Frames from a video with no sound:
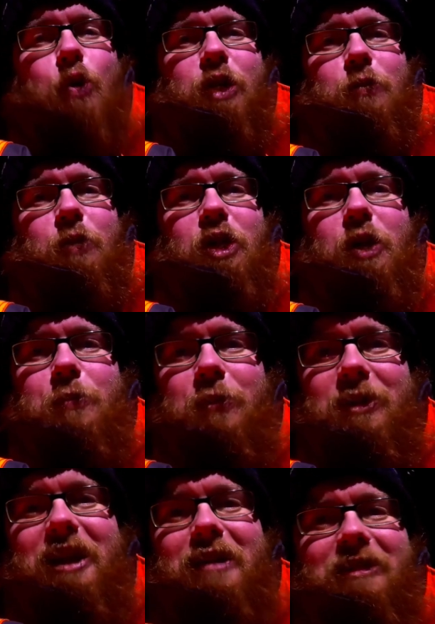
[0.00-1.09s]
Hooking me up,
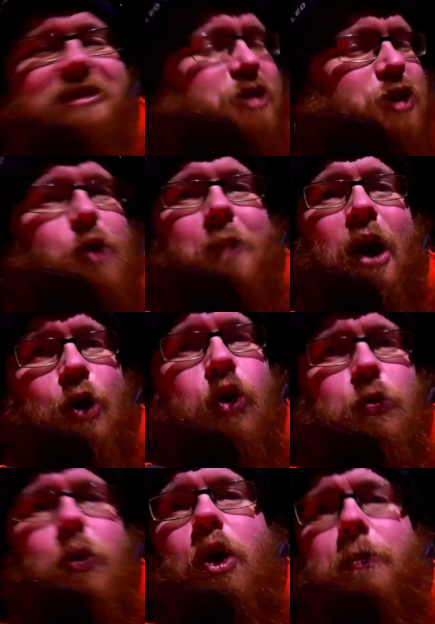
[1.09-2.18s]
literally SAKUMA,
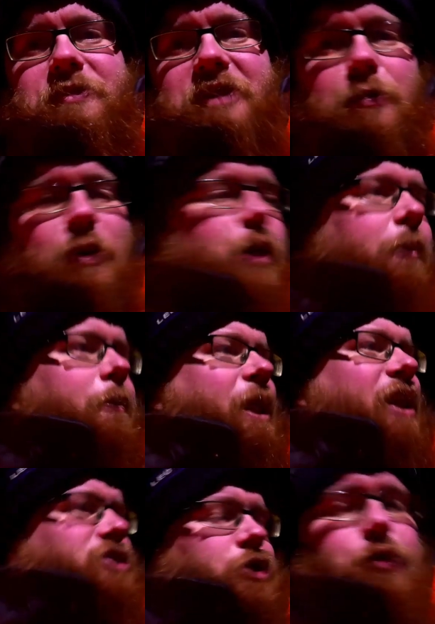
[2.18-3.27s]
hooked me up, sent me a couple of
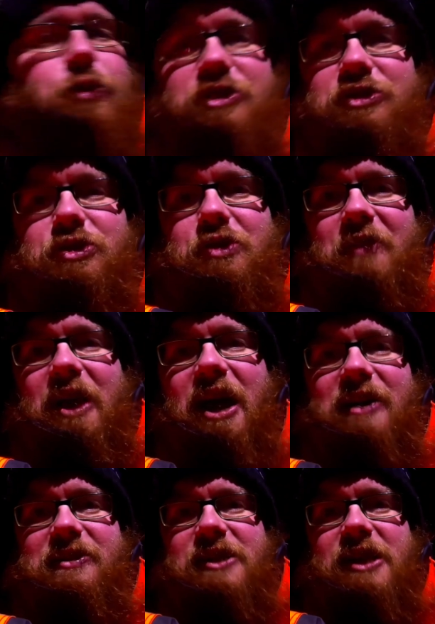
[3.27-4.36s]
packets of hooks and stuff like
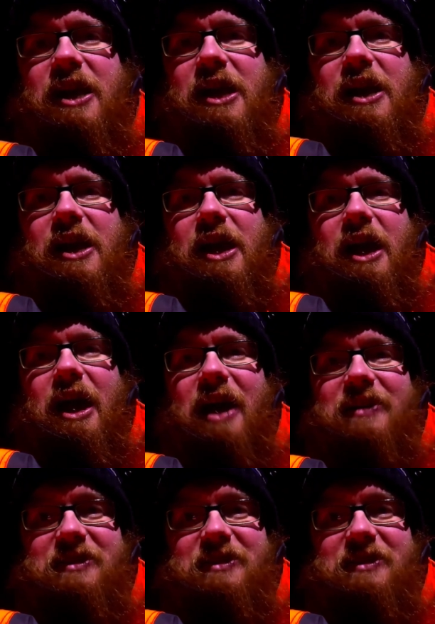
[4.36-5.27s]
that.